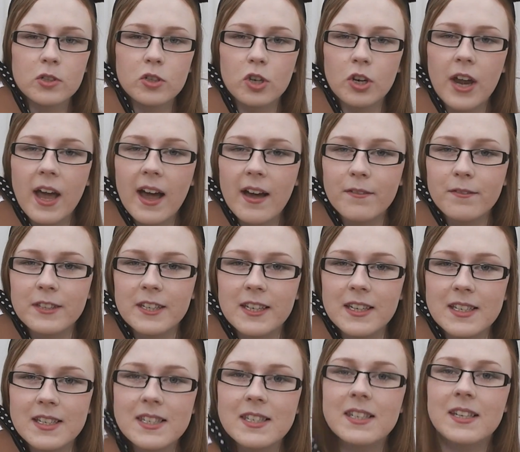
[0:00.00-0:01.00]
gonna have
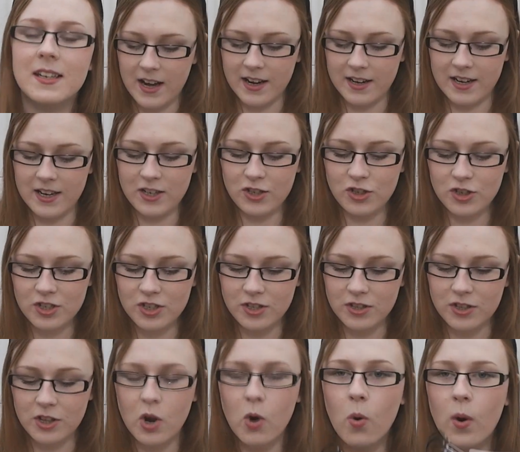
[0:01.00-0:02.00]
these. And it's
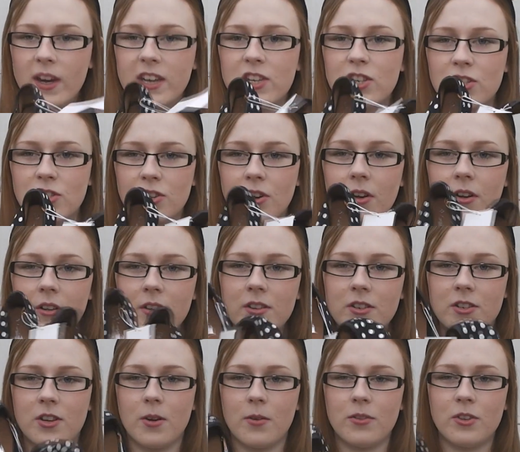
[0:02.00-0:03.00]
just, they're quite subtle,
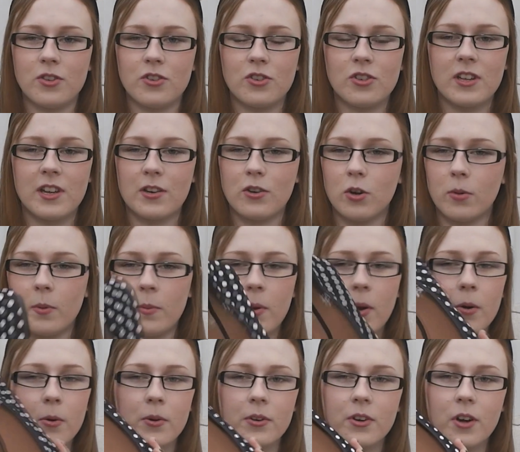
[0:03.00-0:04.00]
so they're just like normal
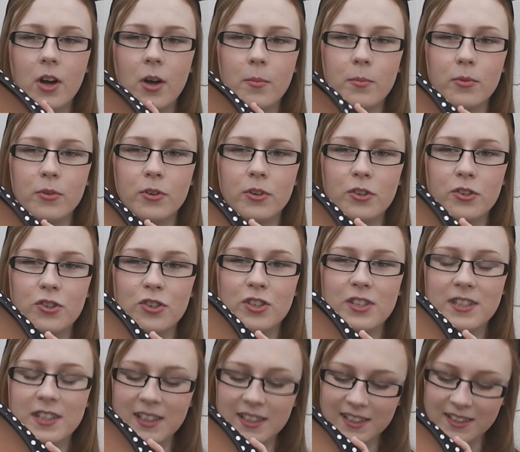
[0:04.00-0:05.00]
polka dot, but
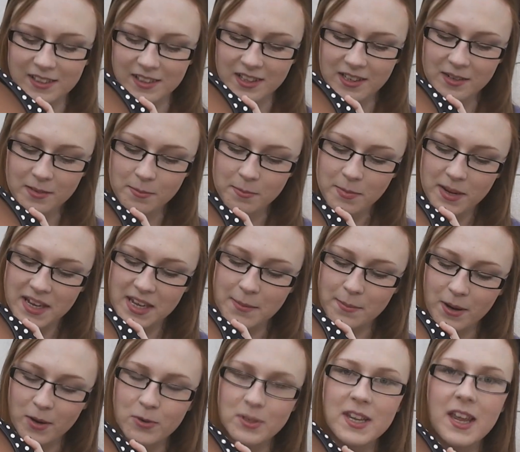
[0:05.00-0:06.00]
just the little
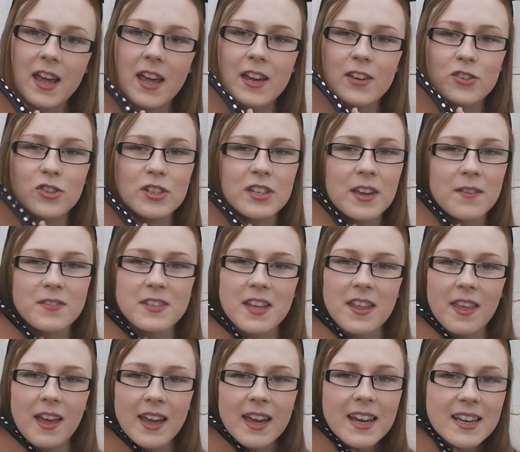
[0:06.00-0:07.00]
Mickey Mouse head just gives
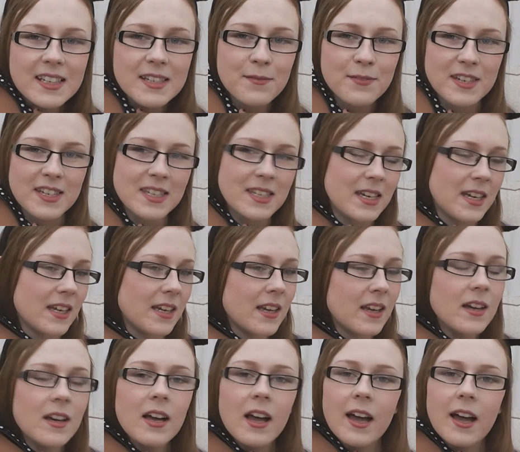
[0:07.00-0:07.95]
it that hint of Disney.